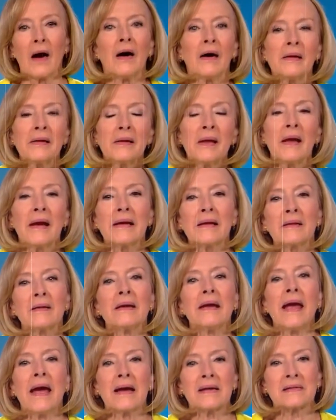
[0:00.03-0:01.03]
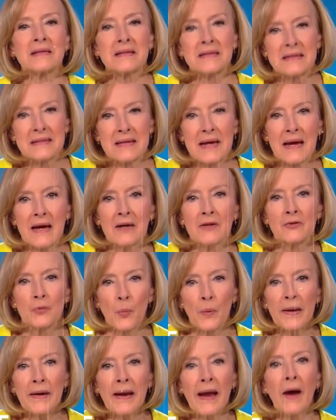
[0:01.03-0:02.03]
Unlikely as it sounds,
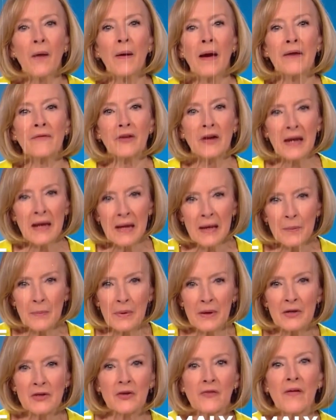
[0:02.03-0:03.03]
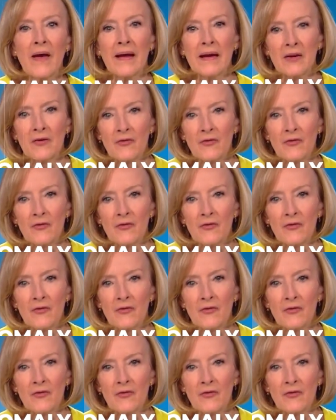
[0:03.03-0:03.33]
we now have an image of that